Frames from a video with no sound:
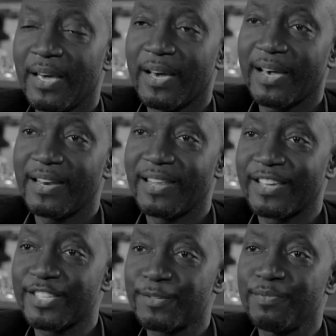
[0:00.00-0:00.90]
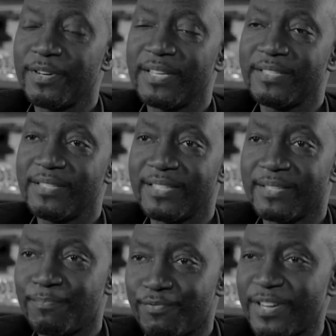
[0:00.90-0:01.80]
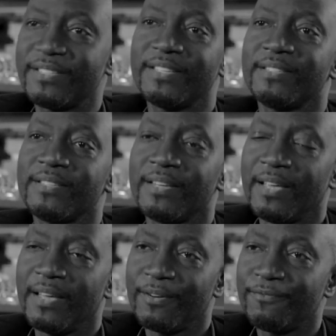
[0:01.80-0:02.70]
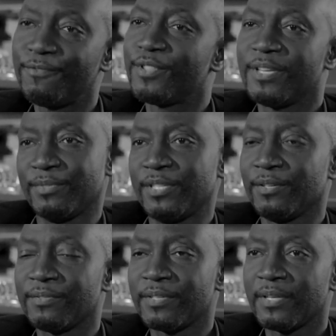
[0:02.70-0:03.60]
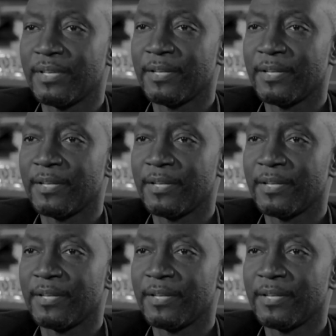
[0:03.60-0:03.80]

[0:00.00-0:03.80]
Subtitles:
can experience this presence for themselves.